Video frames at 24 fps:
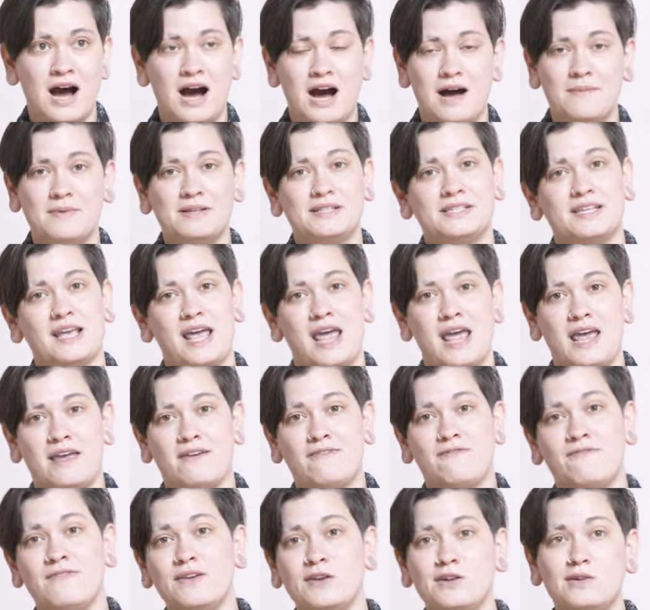It's a
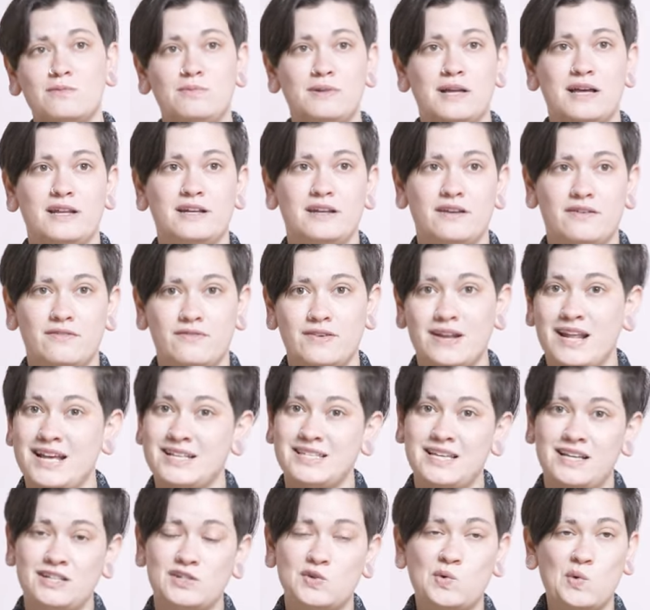field blend of an
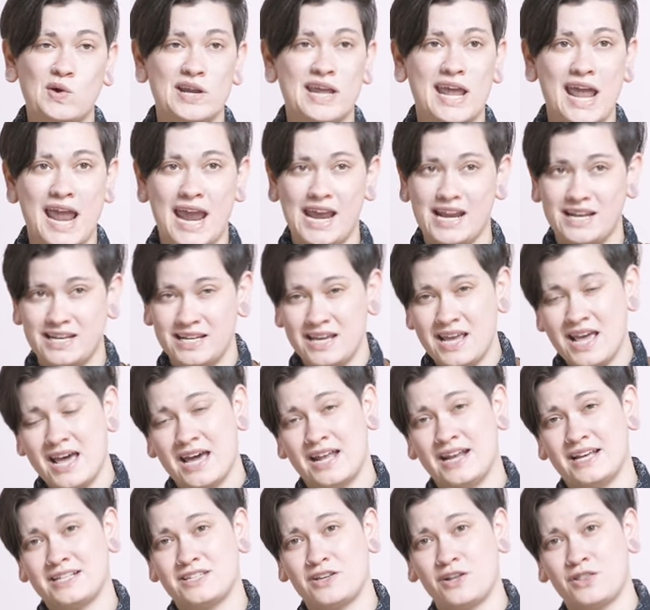SL28,
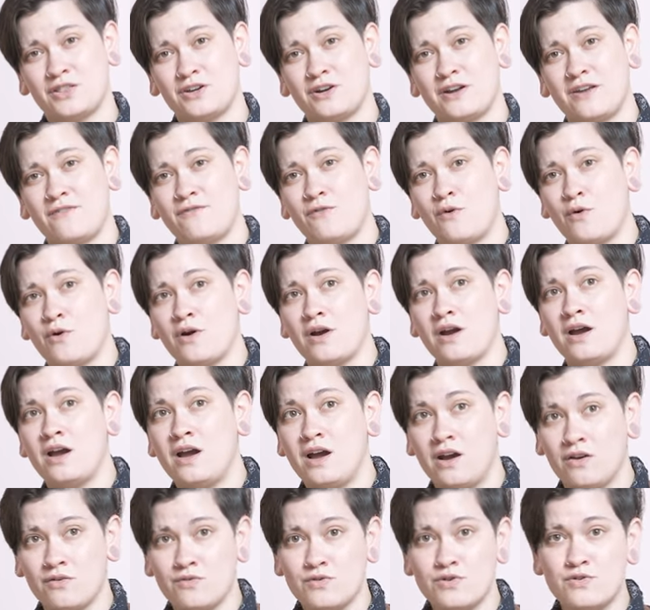an SL34,
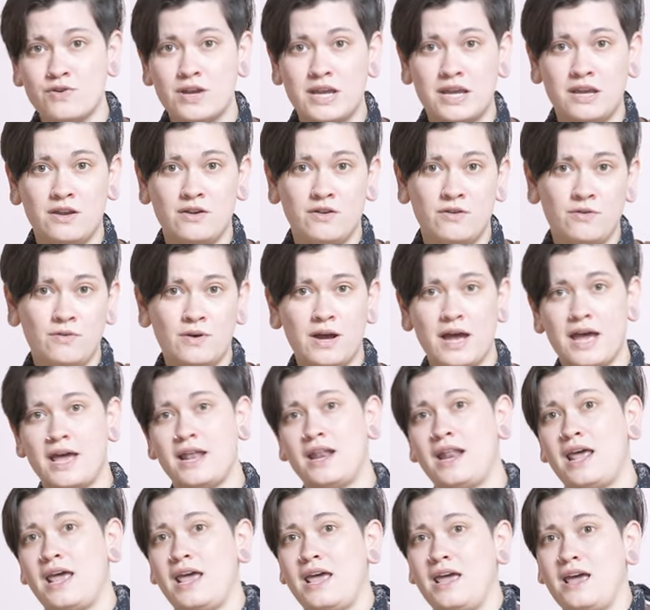a Ruiyu,
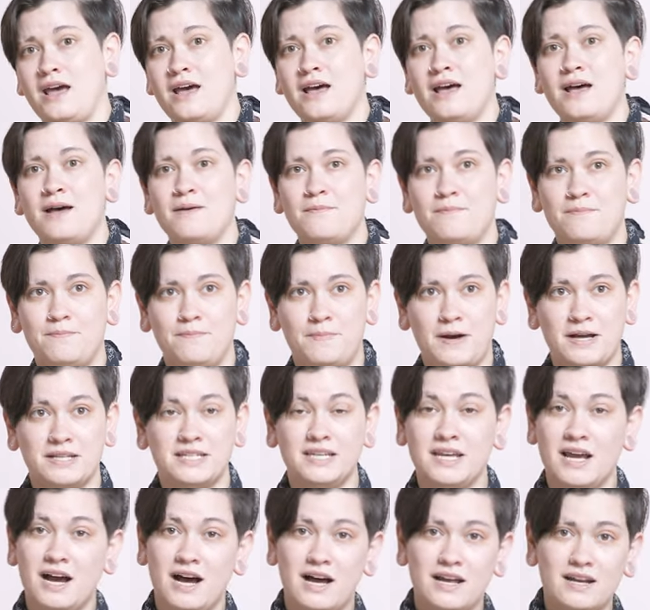and a
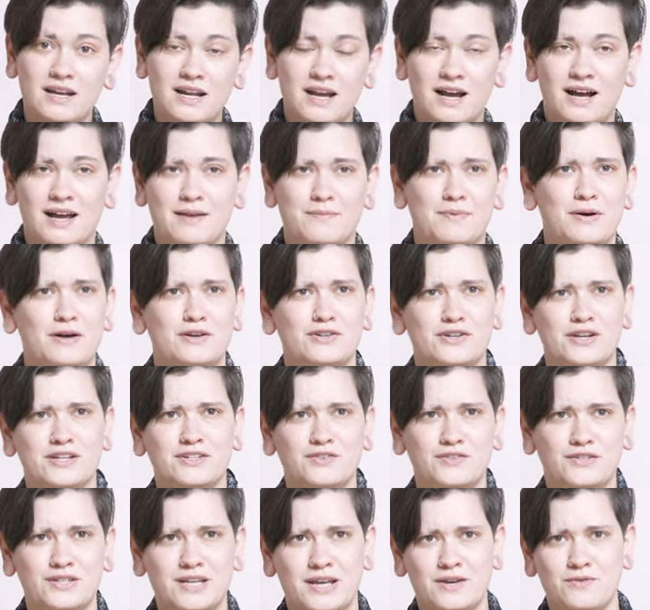Batian. I
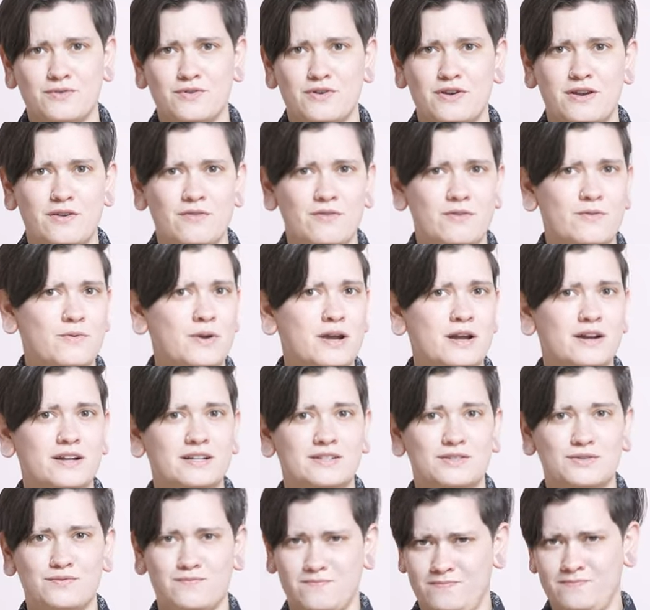apologize for saying Ruiyu weird.
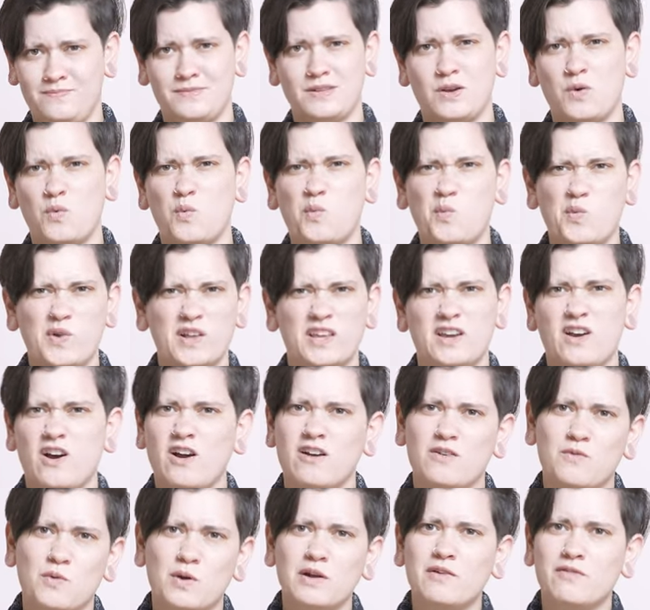It's a really
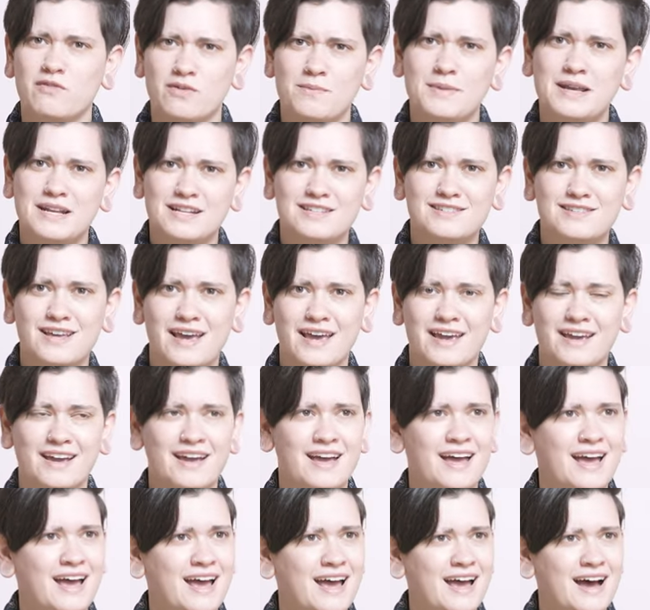hard word for me to say.
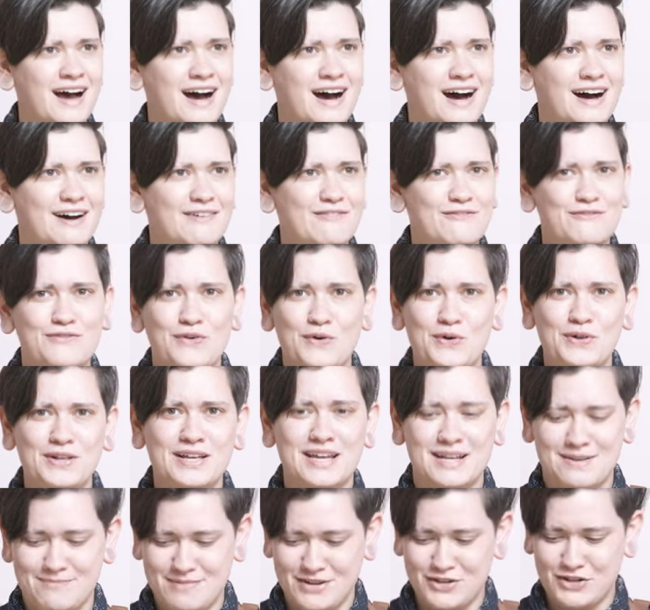Full
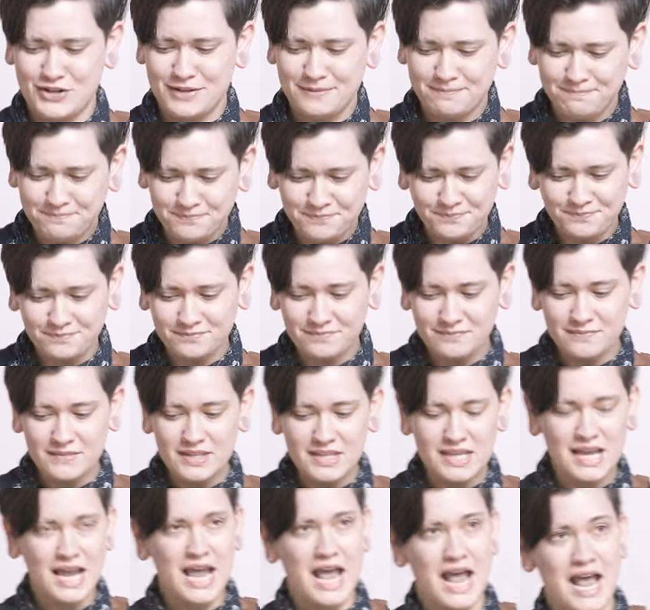admission.
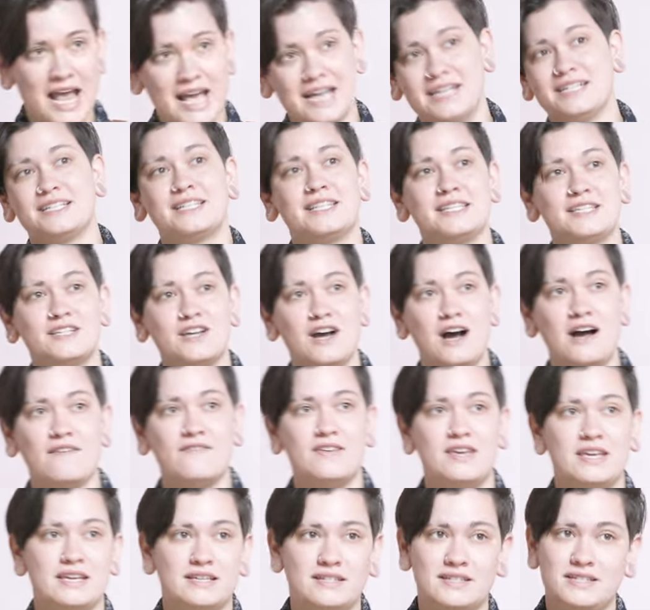And this
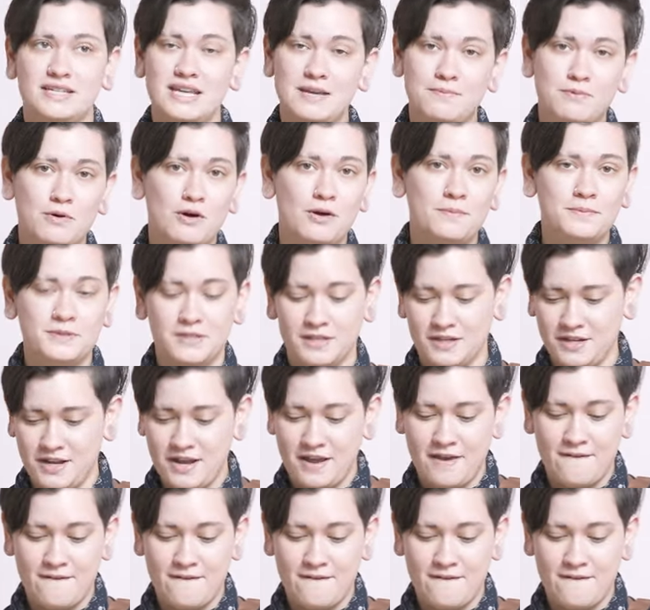coffee is depulped,